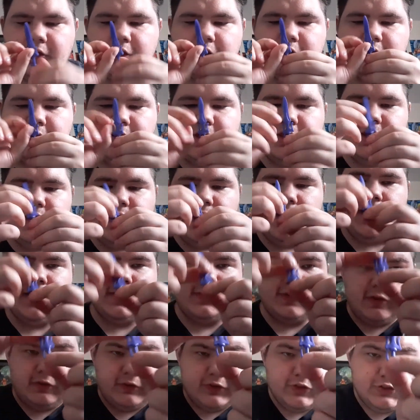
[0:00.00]
The
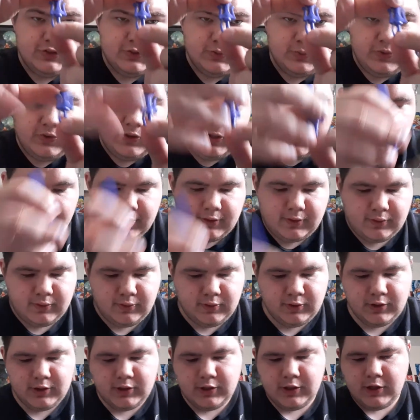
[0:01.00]
handle is too thick,
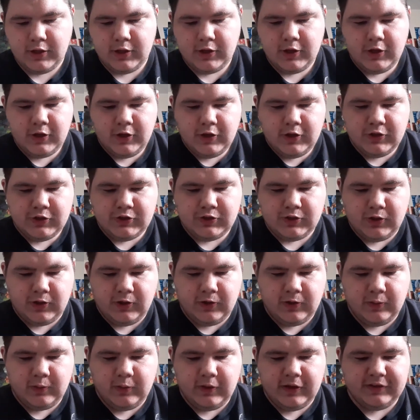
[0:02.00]

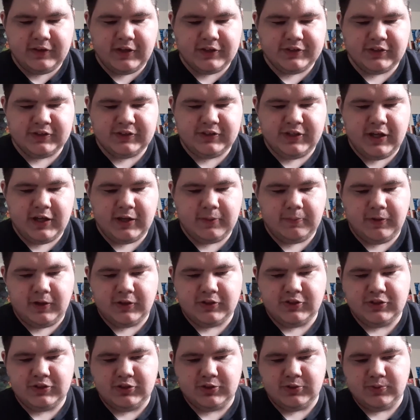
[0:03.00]
so it doesn't take
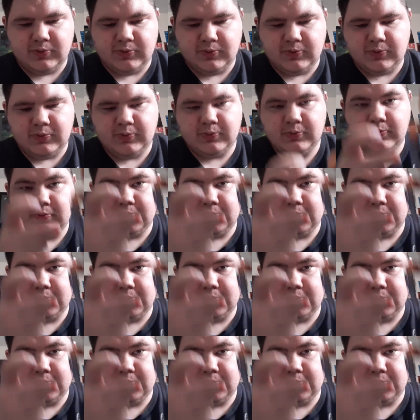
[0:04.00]
much to...